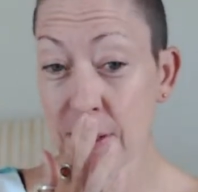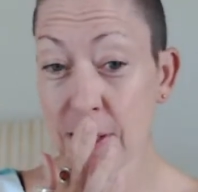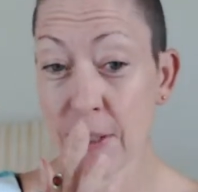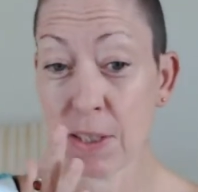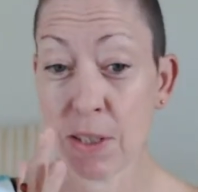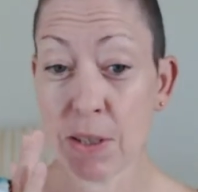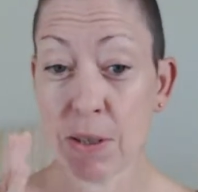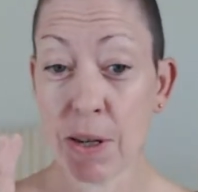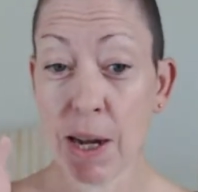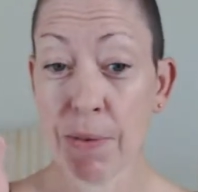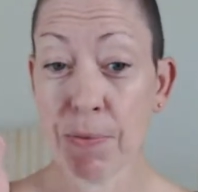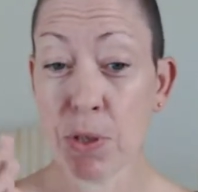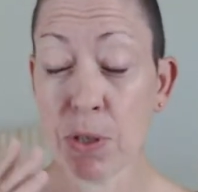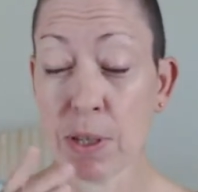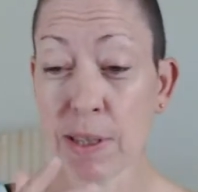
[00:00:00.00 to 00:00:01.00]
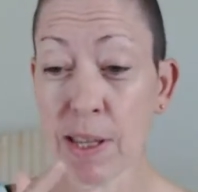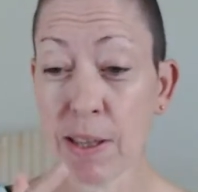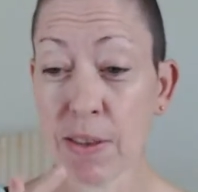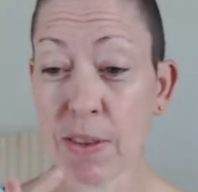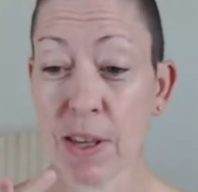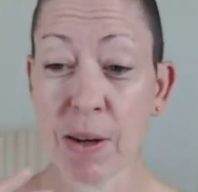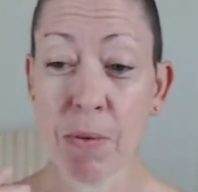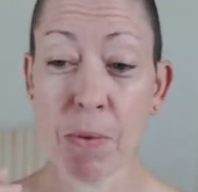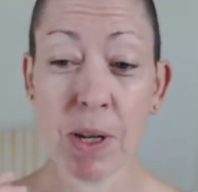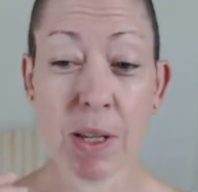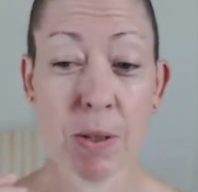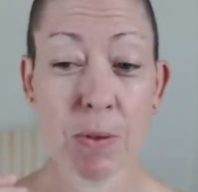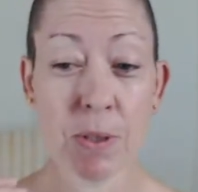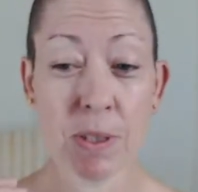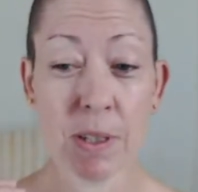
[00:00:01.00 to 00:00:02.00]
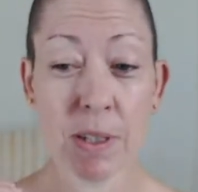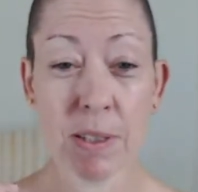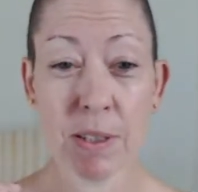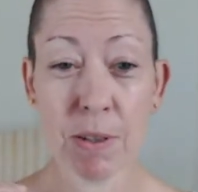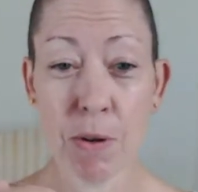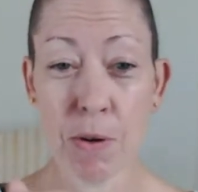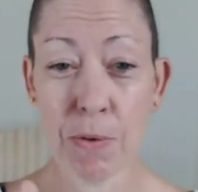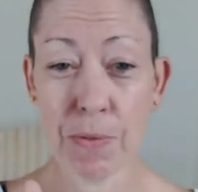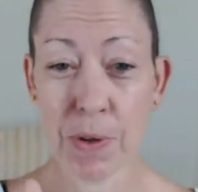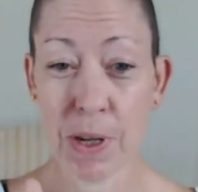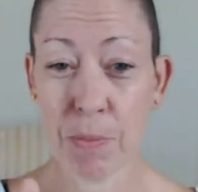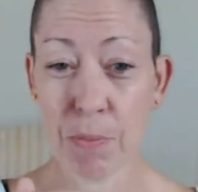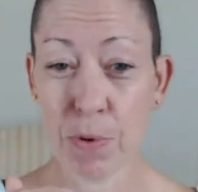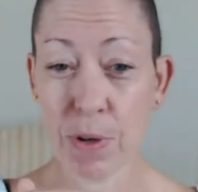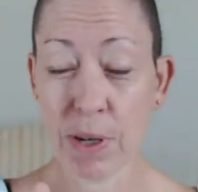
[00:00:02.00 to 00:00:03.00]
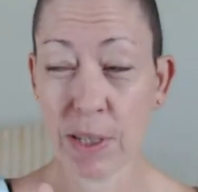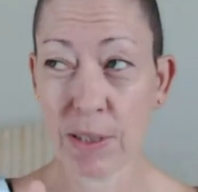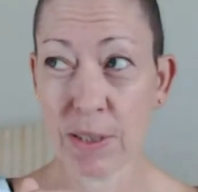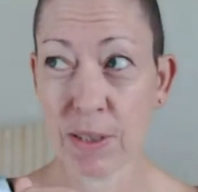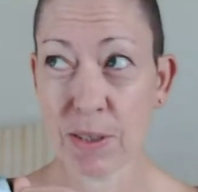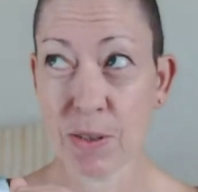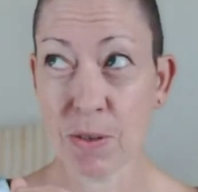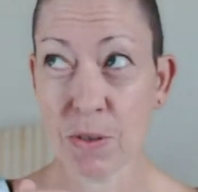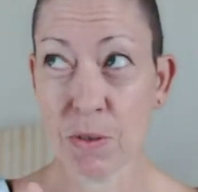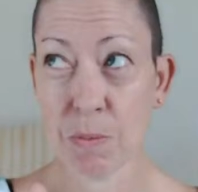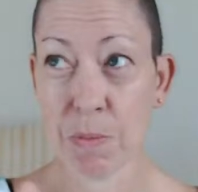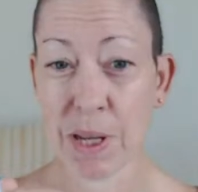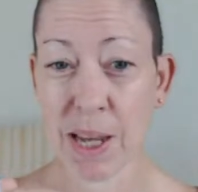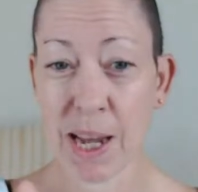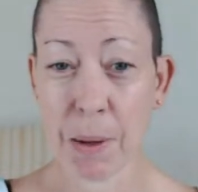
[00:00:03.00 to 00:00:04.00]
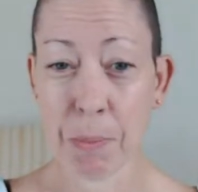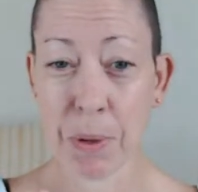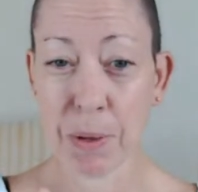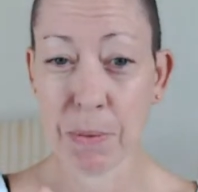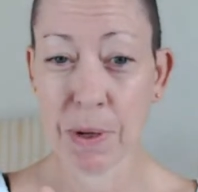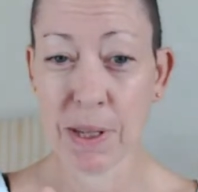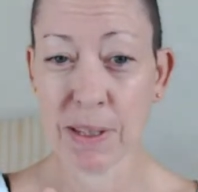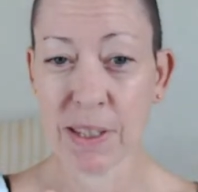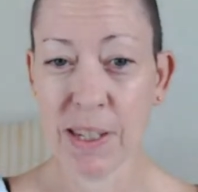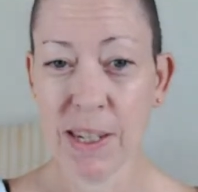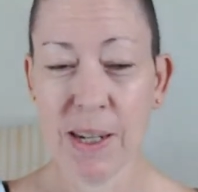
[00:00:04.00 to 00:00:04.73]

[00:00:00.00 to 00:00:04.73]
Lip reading: done that thing where you start it off at a price you'd be happy with?